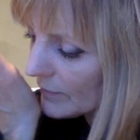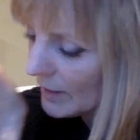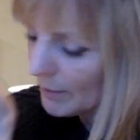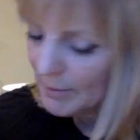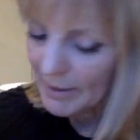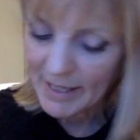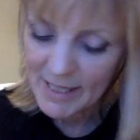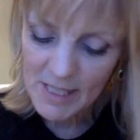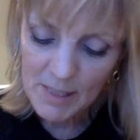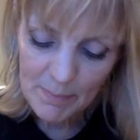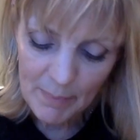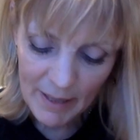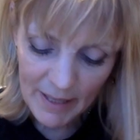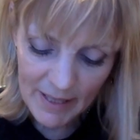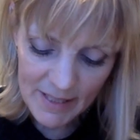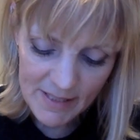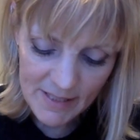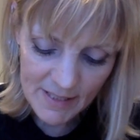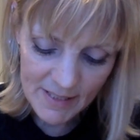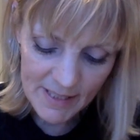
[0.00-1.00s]
I mean, it has
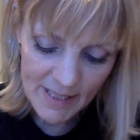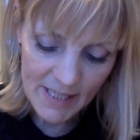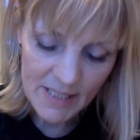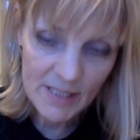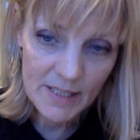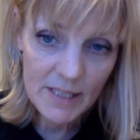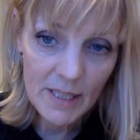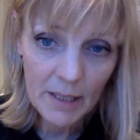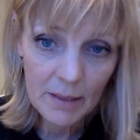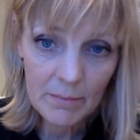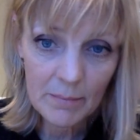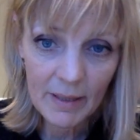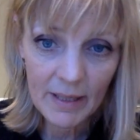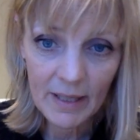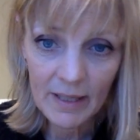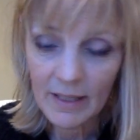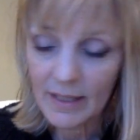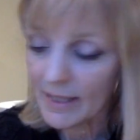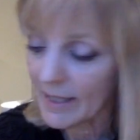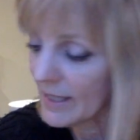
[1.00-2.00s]
spices, it has
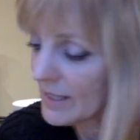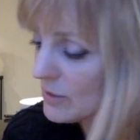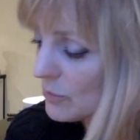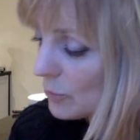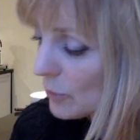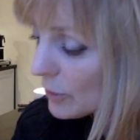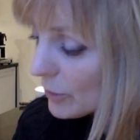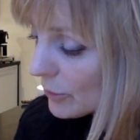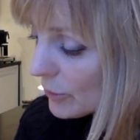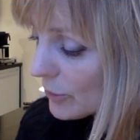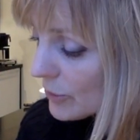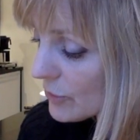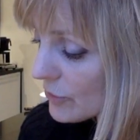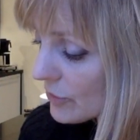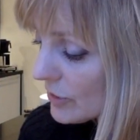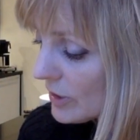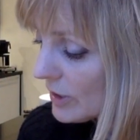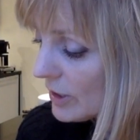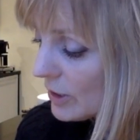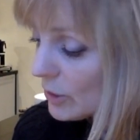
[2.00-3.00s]
nutmeg, it has
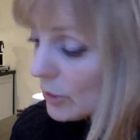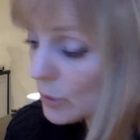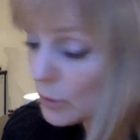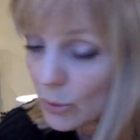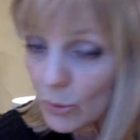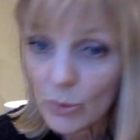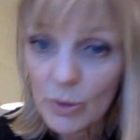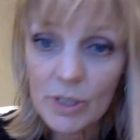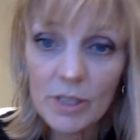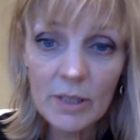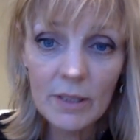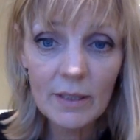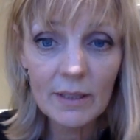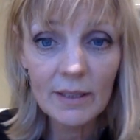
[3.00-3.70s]
rose, oud,